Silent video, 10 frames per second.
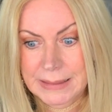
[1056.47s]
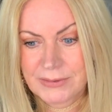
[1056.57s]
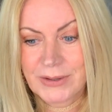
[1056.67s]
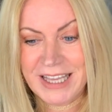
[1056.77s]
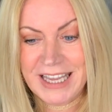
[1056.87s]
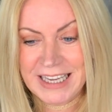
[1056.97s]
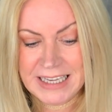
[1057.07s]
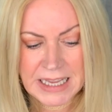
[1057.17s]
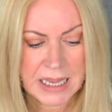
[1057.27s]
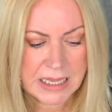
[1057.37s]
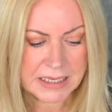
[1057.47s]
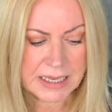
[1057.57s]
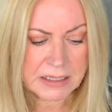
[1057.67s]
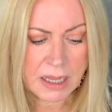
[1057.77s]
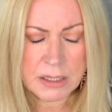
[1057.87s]
Okay, and
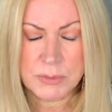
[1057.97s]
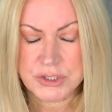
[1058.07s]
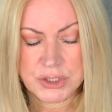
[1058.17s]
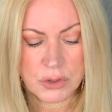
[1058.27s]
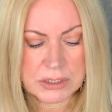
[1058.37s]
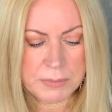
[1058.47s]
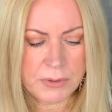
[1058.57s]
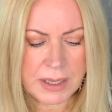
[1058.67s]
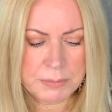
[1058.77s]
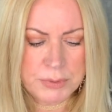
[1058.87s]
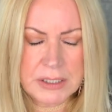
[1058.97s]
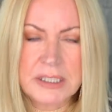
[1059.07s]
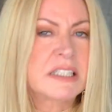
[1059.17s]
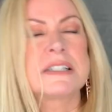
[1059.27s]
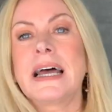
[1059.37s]
that other one she talked about,
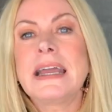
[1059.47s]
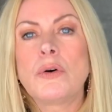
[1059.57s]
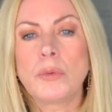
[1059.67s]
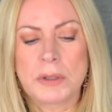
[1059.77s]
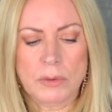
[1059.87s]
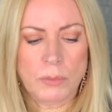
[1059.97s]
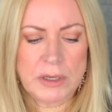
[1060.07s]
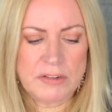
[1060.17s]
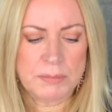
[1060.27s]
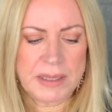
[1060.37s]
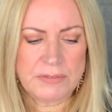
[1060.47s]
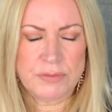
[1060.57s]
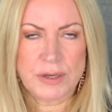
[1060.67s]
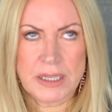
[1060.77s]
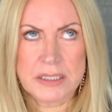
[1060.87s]
Embryolisse, and I hope that one of my
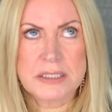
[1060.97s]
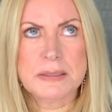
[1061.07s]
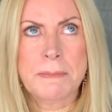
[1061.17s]
friends,